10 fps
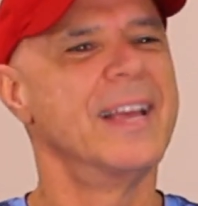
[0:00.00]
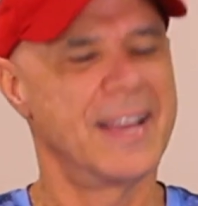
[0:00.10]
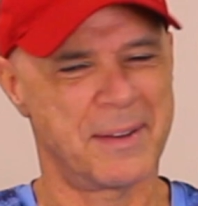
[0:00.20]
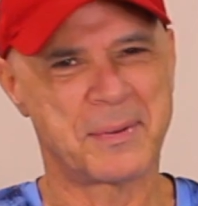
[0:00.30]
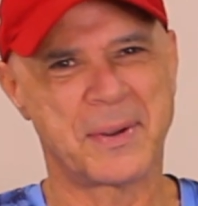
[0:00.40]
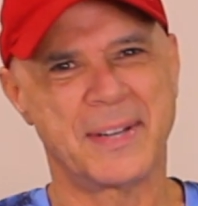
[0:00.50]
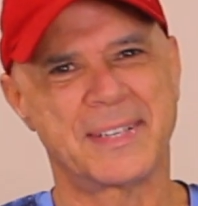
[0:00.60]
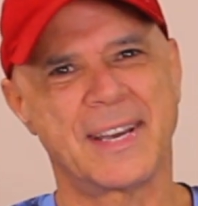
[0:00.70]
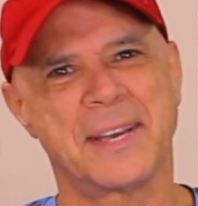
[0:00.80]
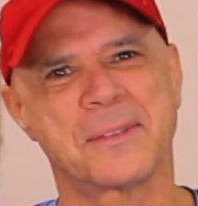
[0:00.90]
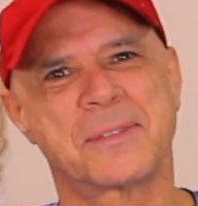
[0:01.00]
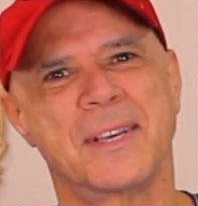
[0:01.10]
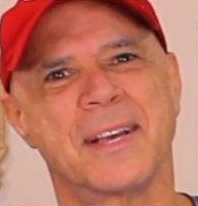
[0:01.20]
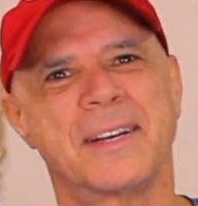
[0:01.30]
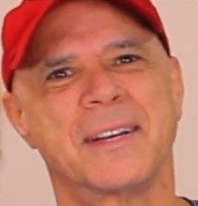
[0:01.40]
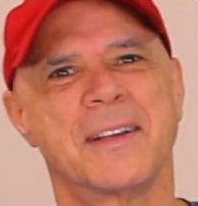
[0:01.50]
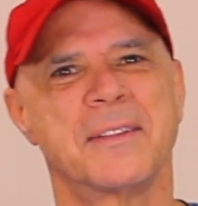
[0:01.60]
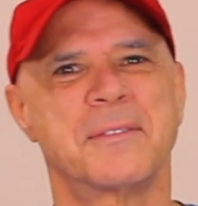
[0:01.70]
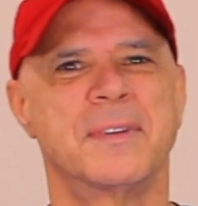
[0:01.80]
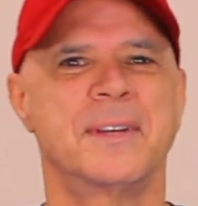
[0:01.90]
Have a great day. I'll see you on
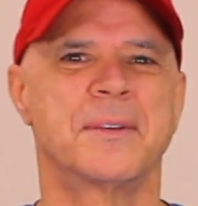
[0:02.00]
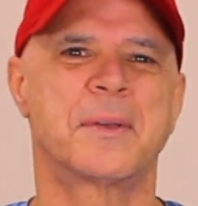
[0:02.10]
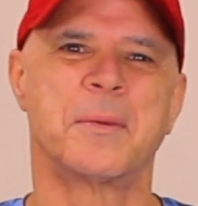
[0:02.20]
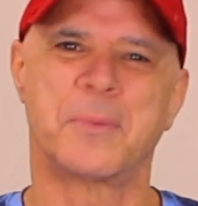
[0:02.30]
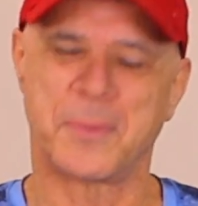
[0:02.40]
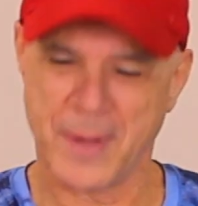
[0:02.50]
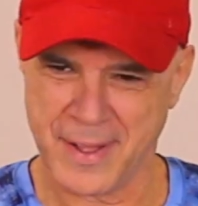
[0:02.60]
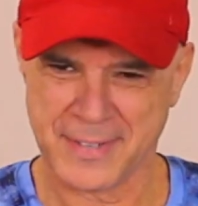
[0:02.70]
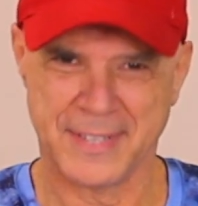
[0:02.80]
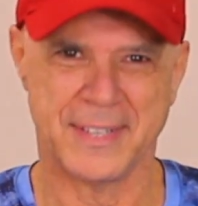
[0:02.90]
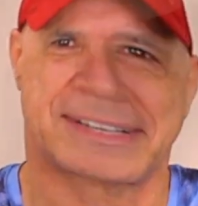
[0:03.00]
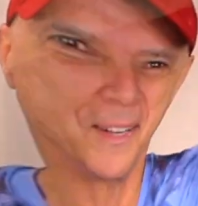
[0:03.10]
another video. Keep rocking the